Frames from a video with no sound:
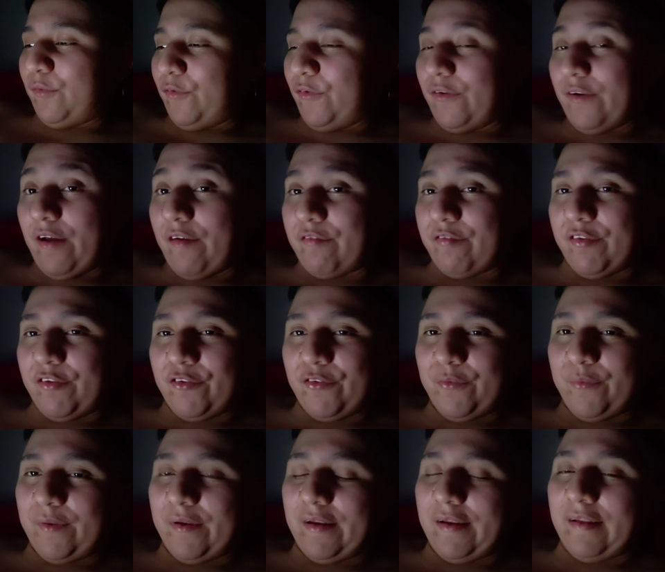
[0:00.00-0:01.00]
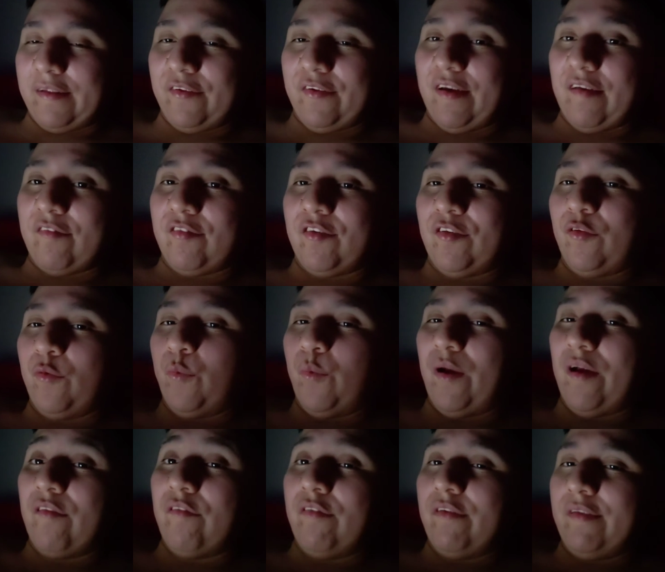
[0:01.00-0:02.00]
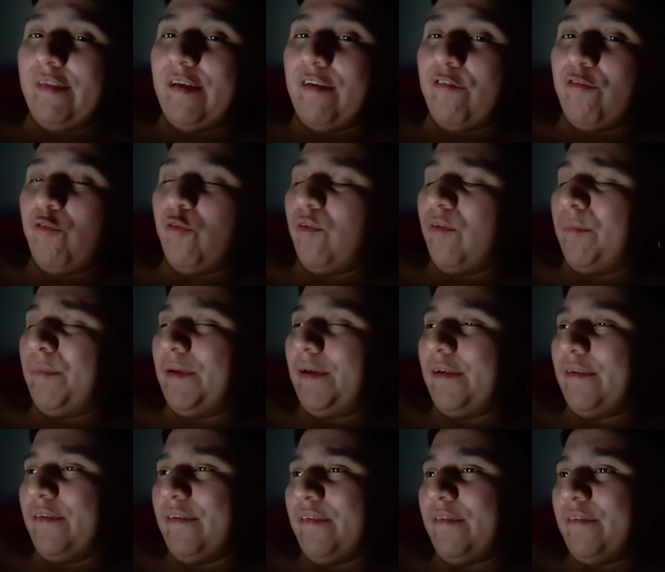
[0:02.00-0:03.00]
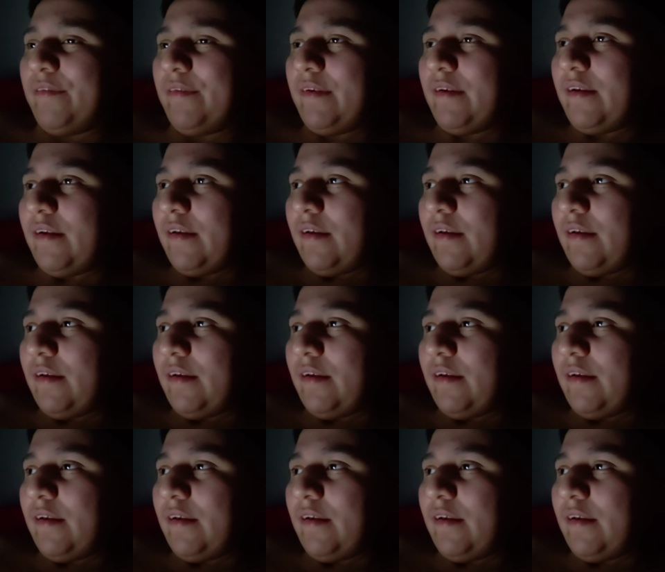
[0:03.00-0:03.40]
know, they're not frustrated to have to do everything for me, you know?